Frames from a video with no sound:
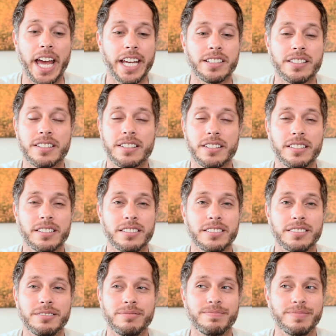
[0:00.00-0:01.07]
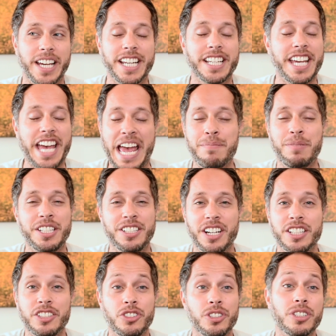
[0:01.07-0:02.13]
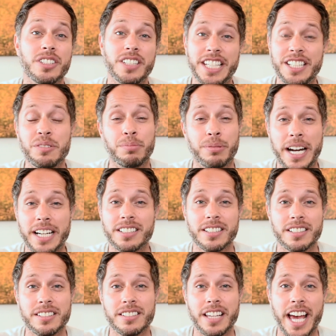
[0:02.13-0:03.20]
It can be done. You just need to practice.